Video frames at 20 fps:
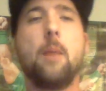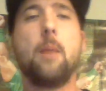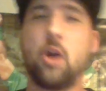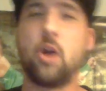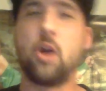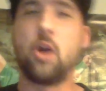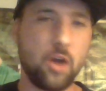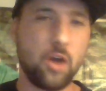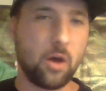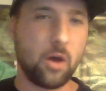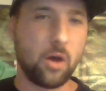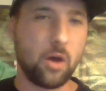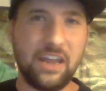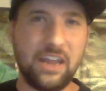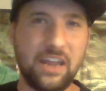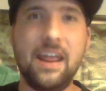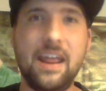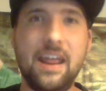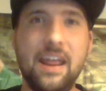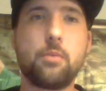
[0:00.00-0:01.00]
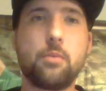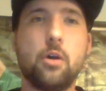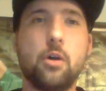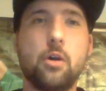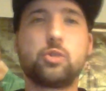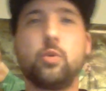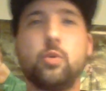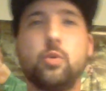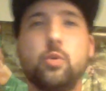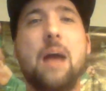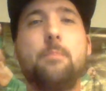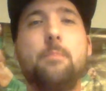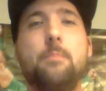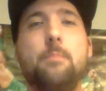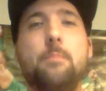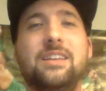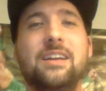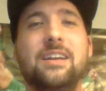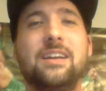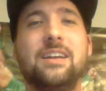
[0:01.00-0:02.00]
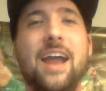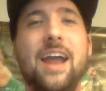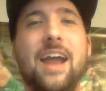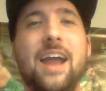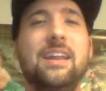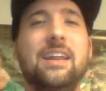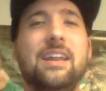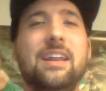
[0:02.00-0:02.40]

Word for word: But oh no, Dean Ambrose would not be denied.